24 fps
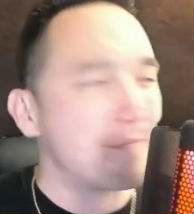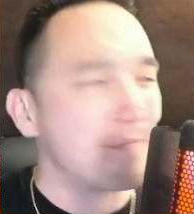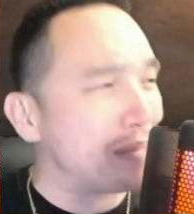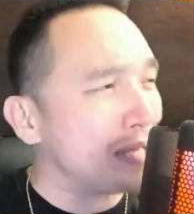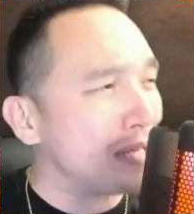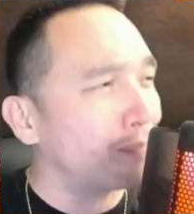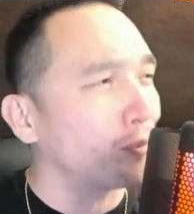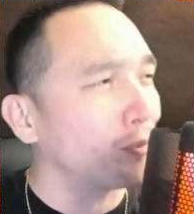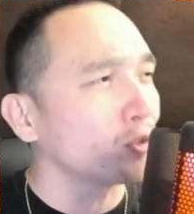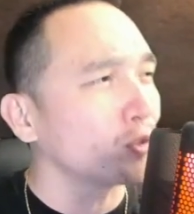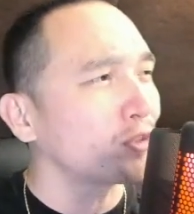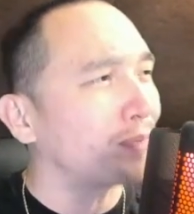
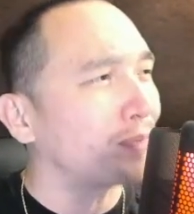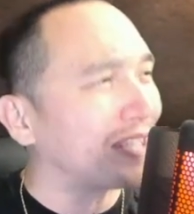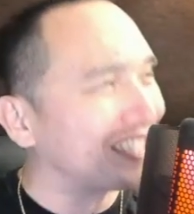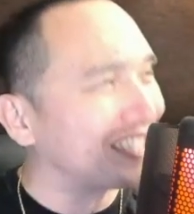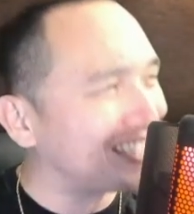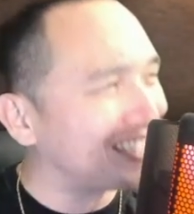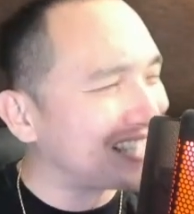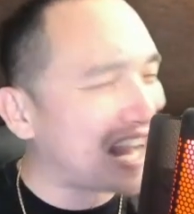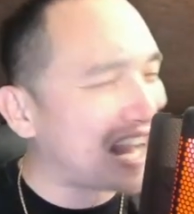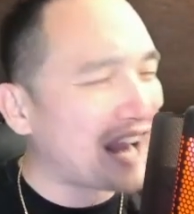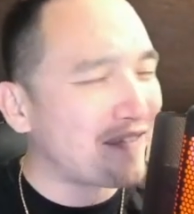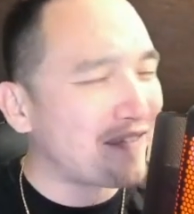People's been
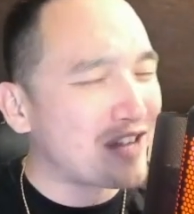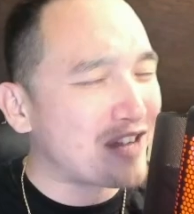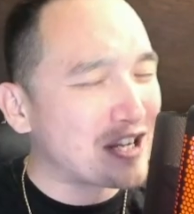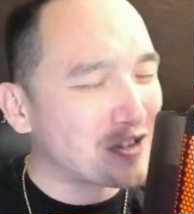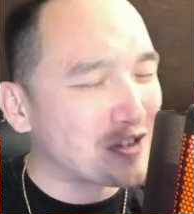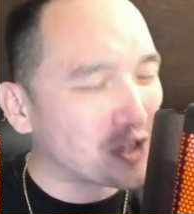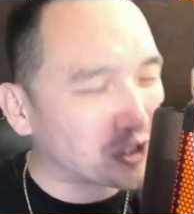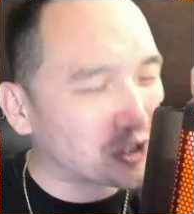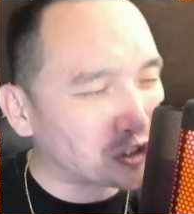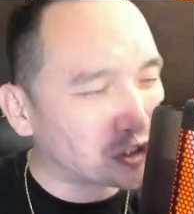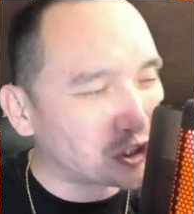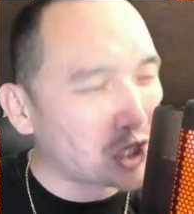saving
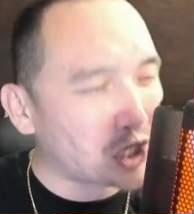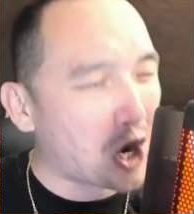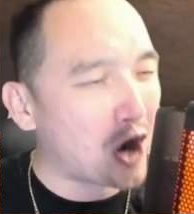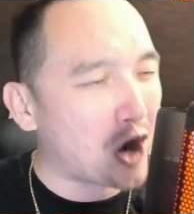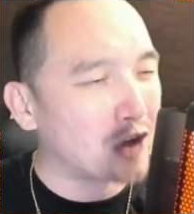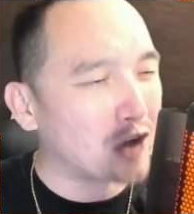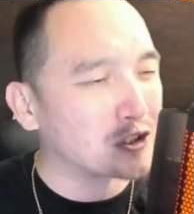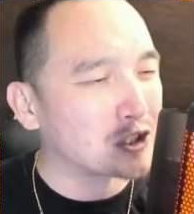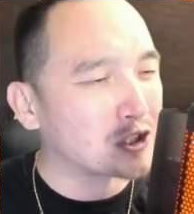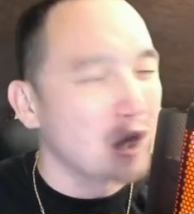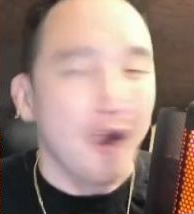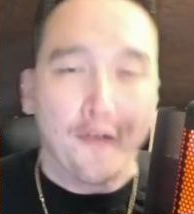their
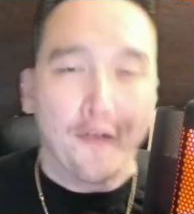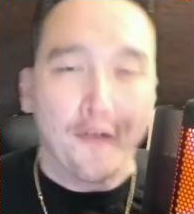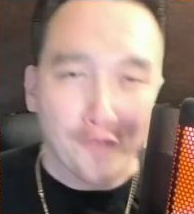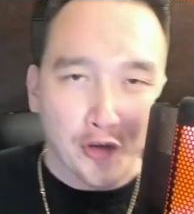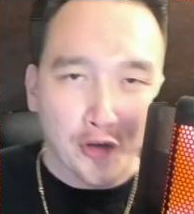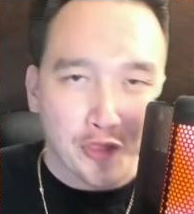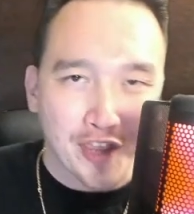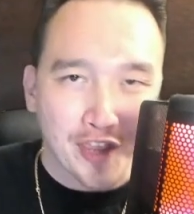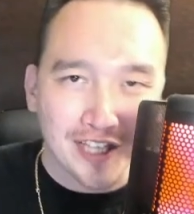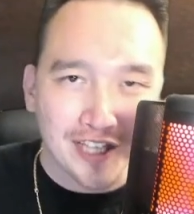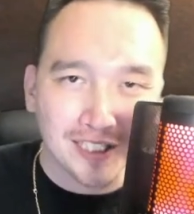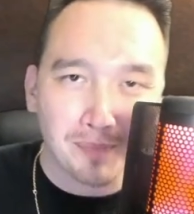shards for
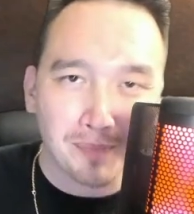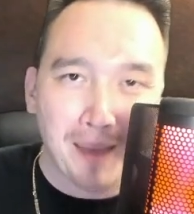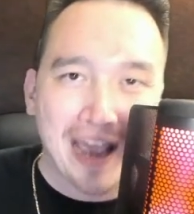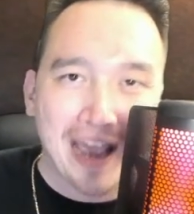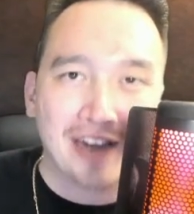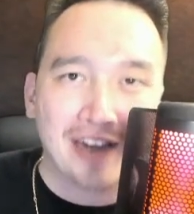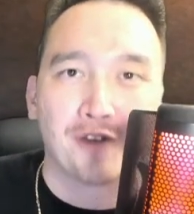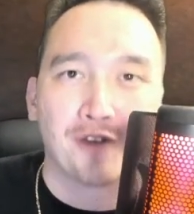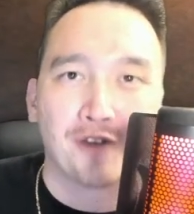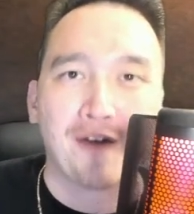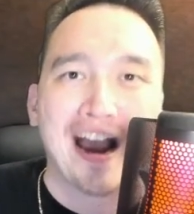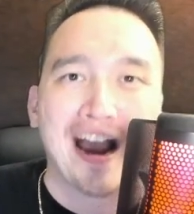this
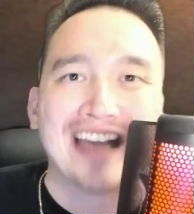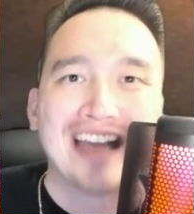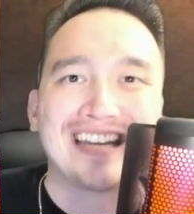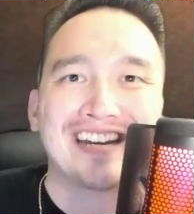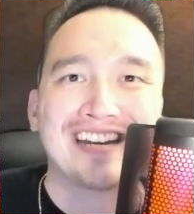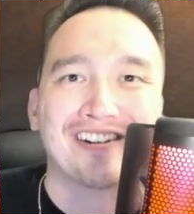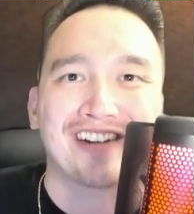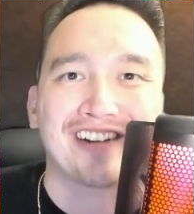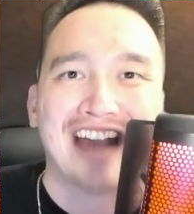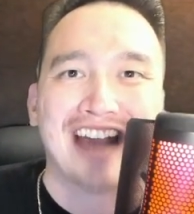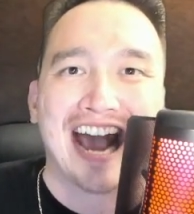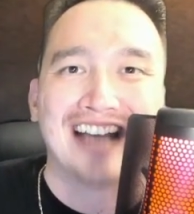banner right
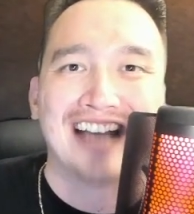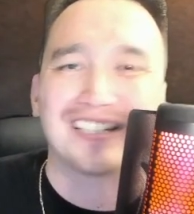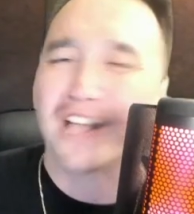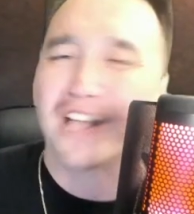here, guys.